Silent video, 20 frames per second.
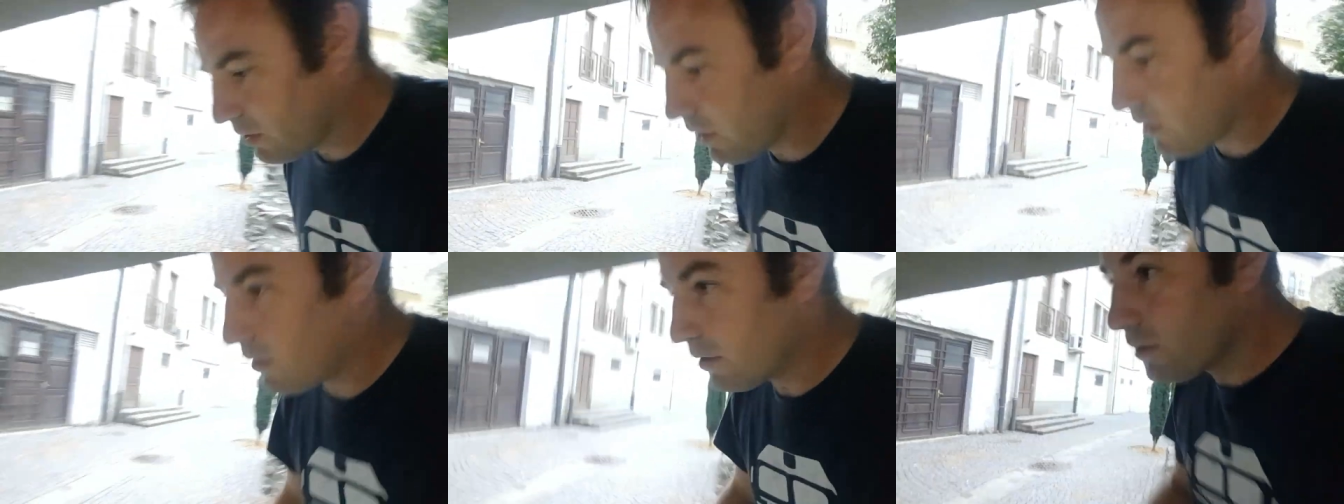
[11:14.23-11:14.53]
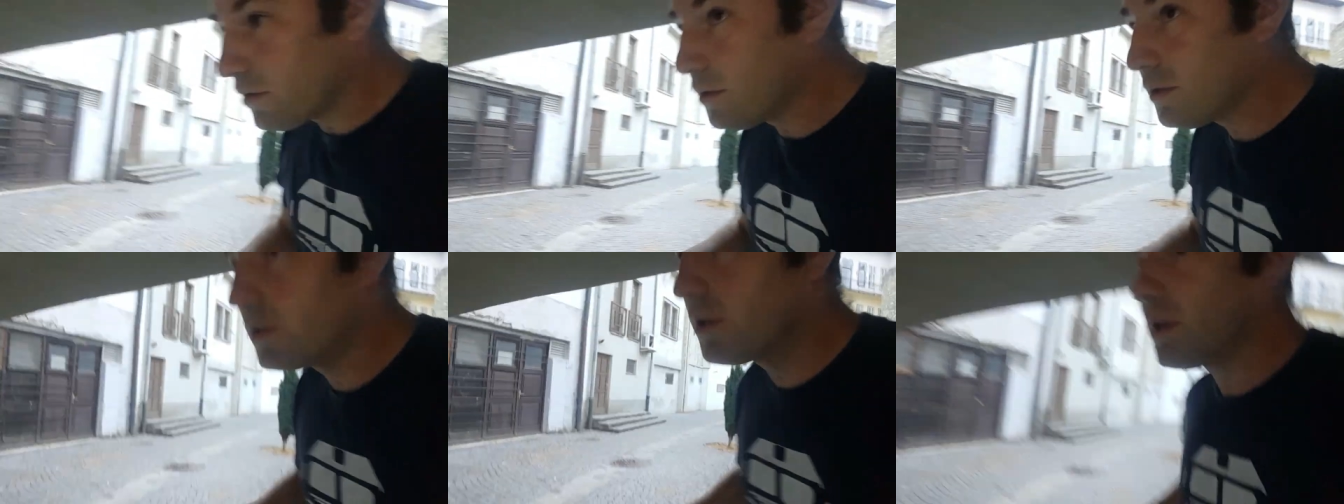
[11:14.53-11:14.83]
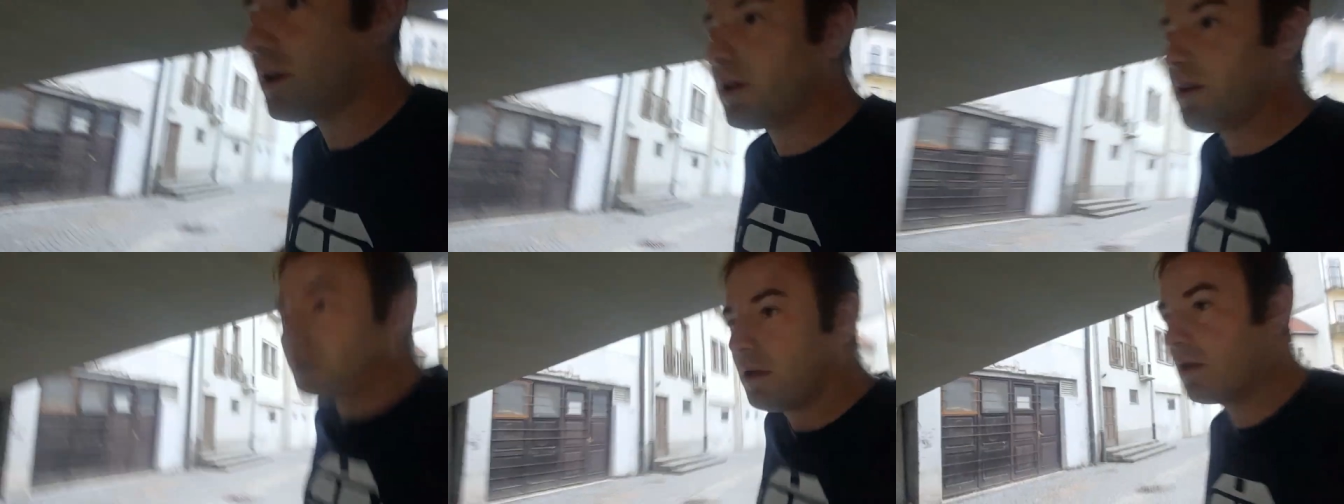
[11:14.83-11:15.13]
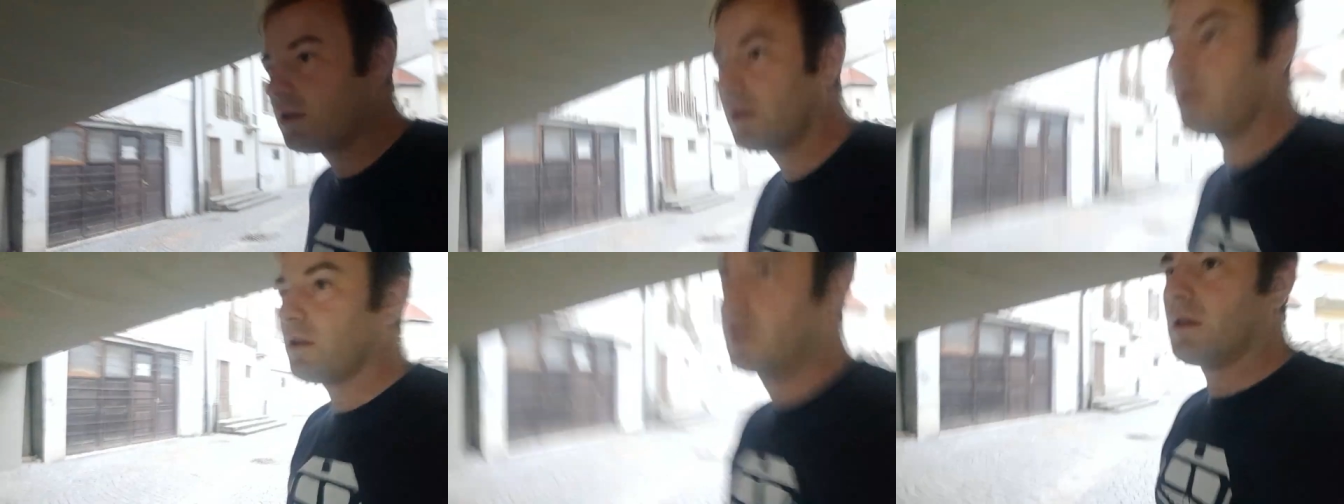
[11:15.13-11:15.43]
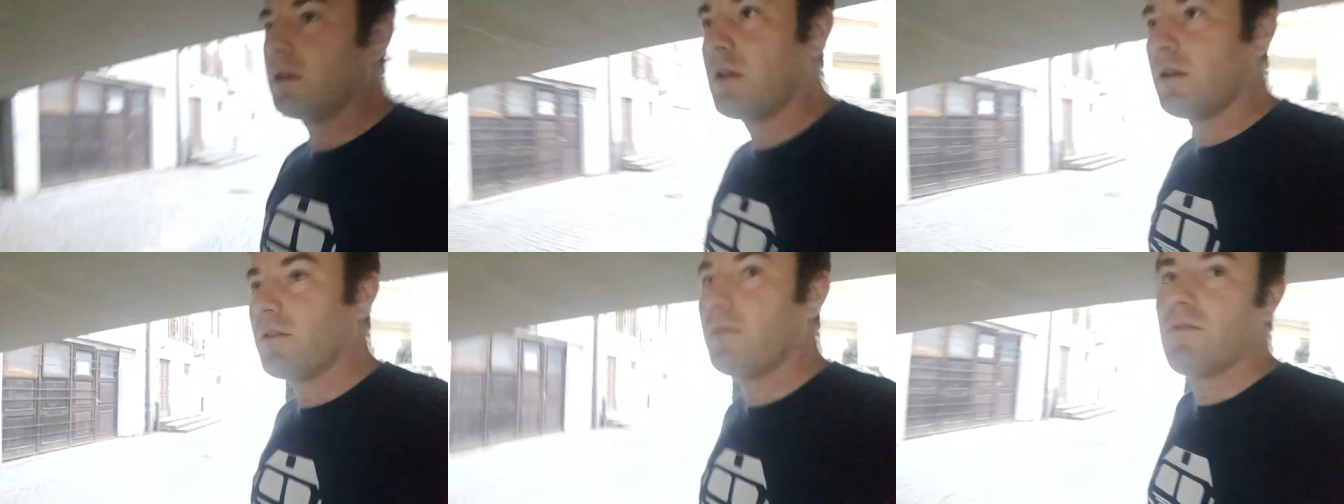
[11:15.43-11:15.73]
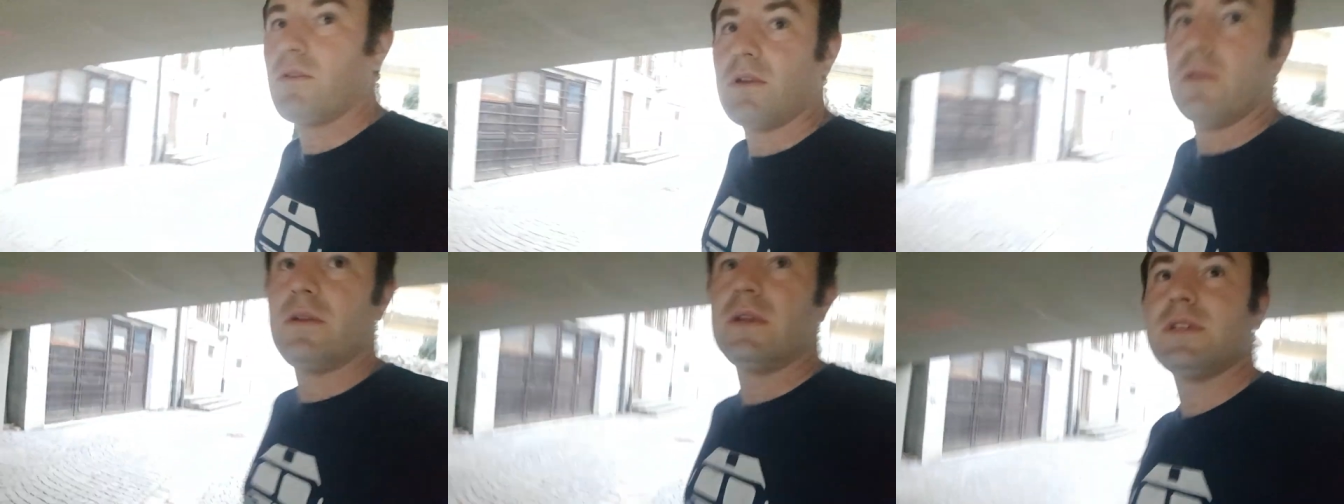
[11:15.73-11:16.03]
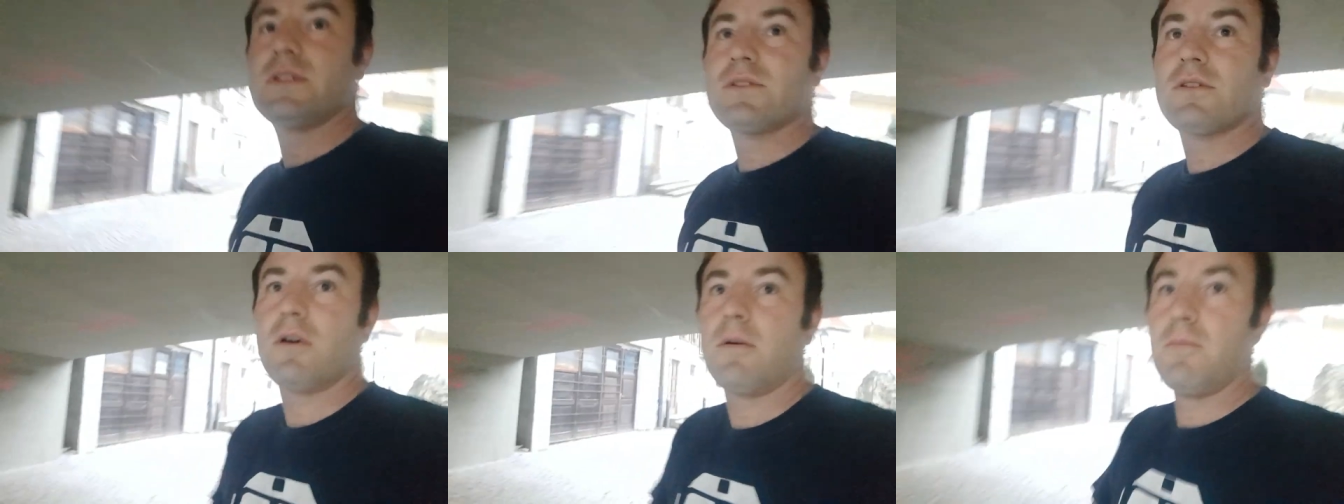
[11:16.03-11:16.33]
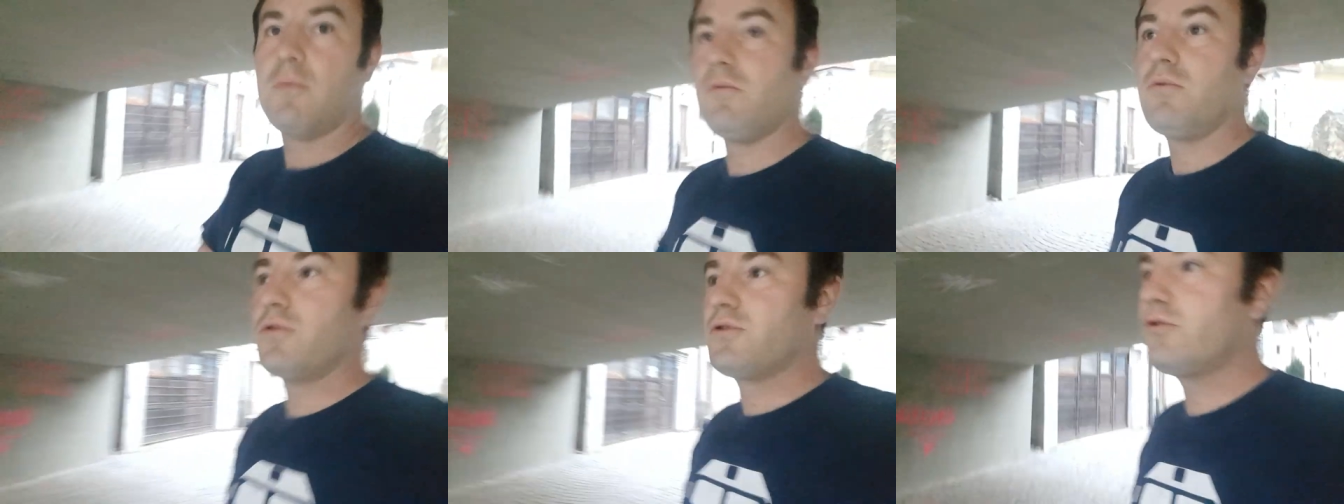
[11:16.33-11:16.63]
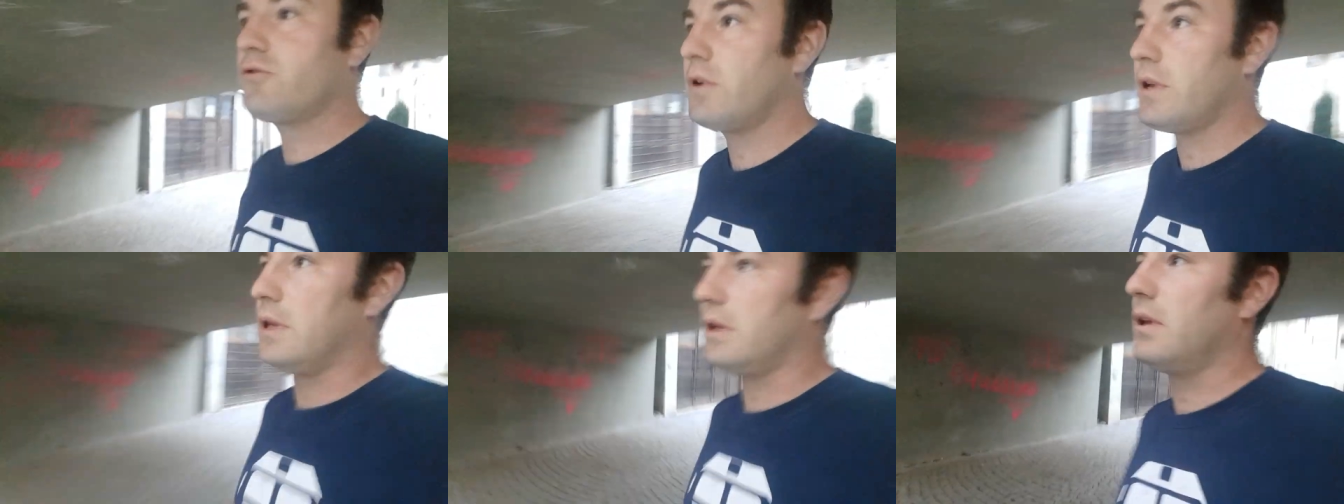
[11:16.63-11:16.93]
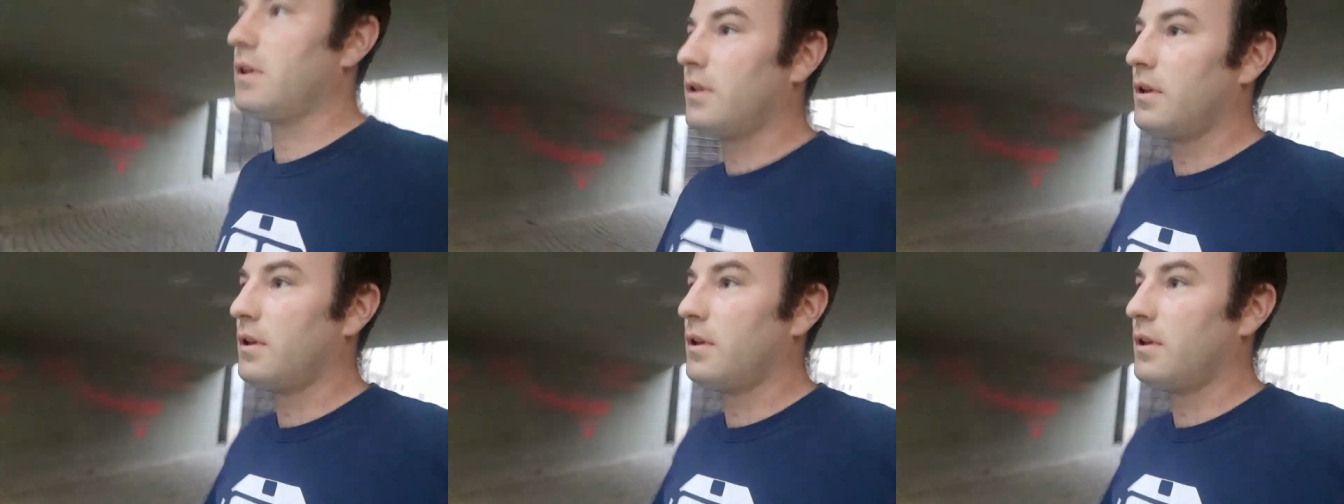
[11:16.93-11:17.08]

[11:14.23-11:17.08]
and follow this cobbled street.